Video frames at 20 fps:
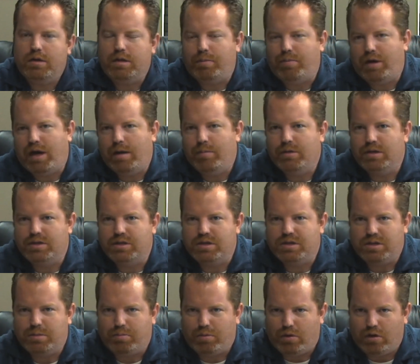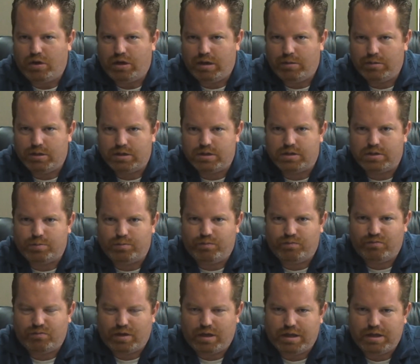The problem is the beryllium is
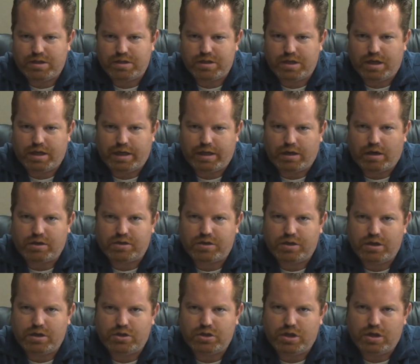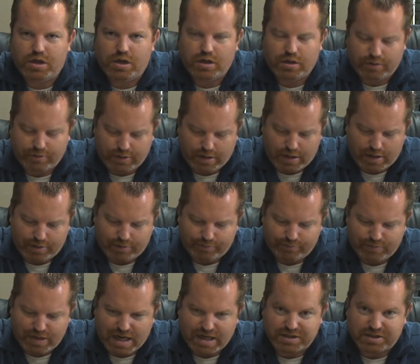a carcinogen and
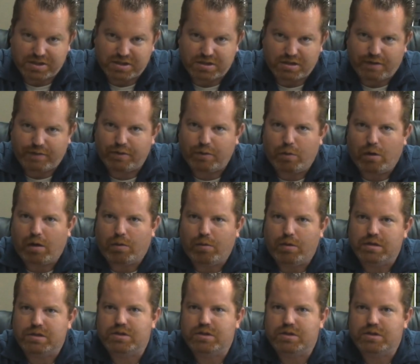nasty stuff to work with.